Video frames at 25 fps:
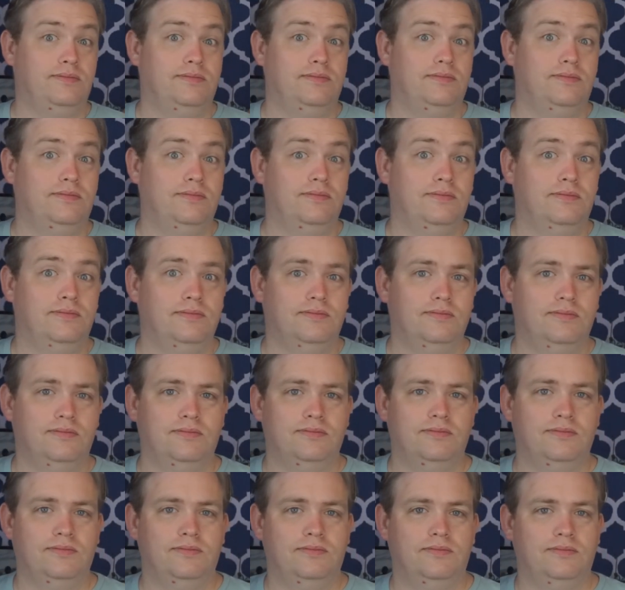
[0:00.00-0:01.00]

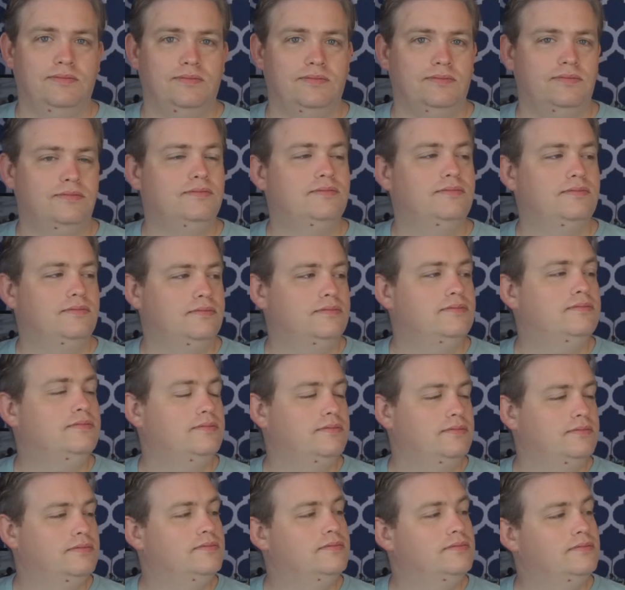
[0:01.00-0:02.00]

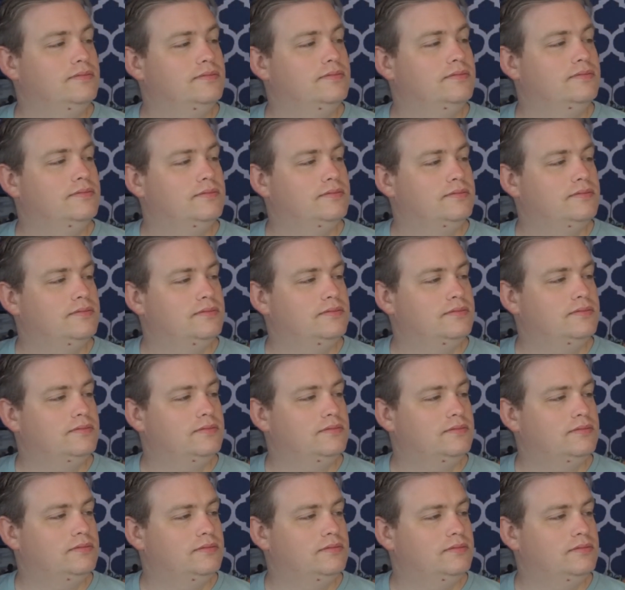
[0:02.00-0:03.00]

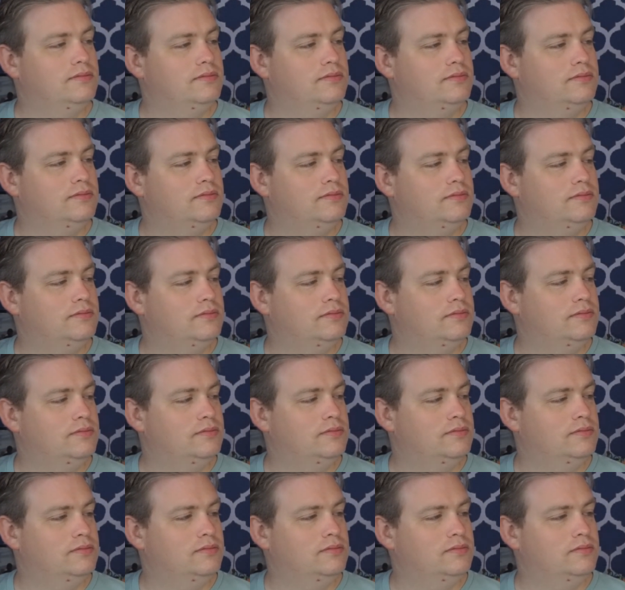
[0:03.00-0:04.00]

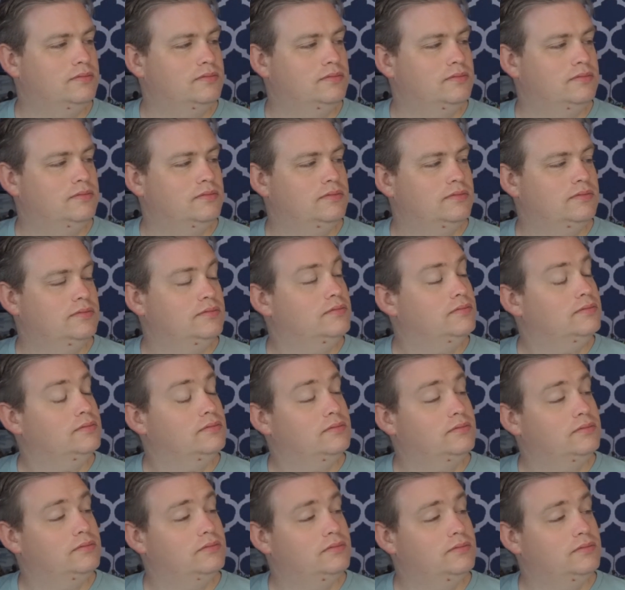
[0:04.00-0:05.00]

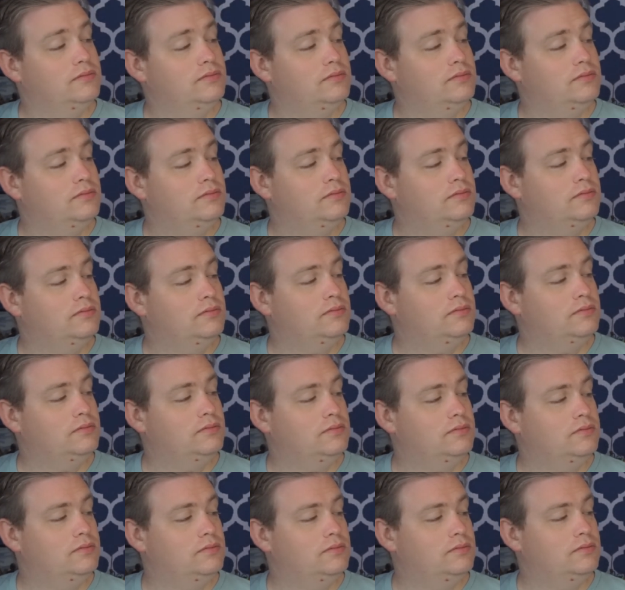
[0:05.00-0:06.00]

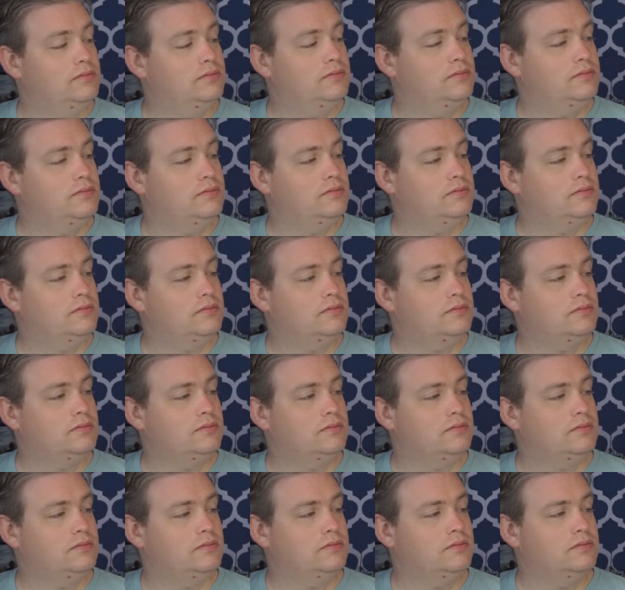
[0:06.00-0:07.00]

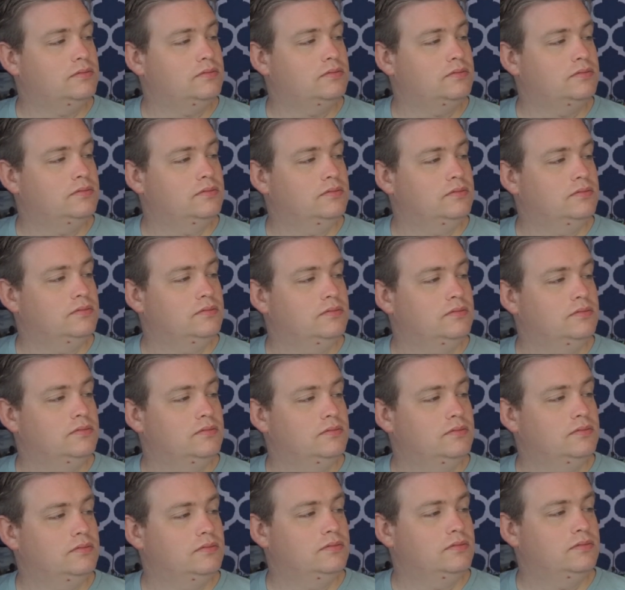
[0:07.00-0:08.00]
[no speech]